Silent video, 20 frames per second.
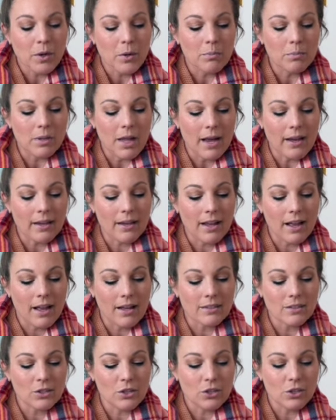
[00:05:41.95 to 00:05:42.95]
black
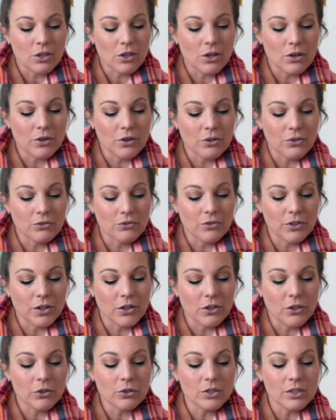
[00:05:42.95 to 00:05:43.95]
cat's clove,
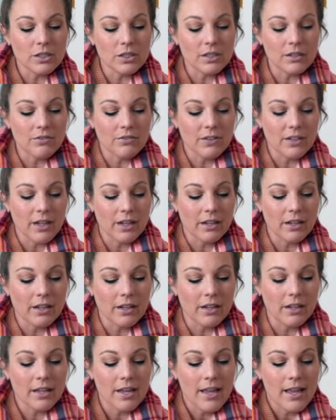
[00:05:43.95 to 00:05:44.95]
ghostly
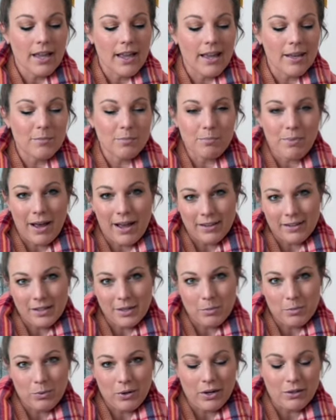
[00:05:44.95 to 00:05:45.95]
vanilla, and
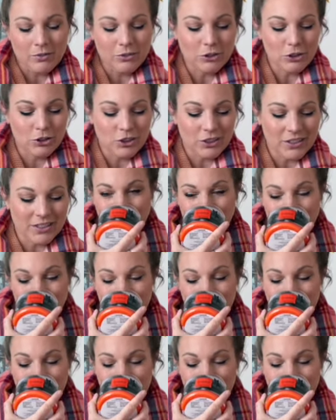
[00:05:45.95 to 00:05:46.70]
baddie brown sugar.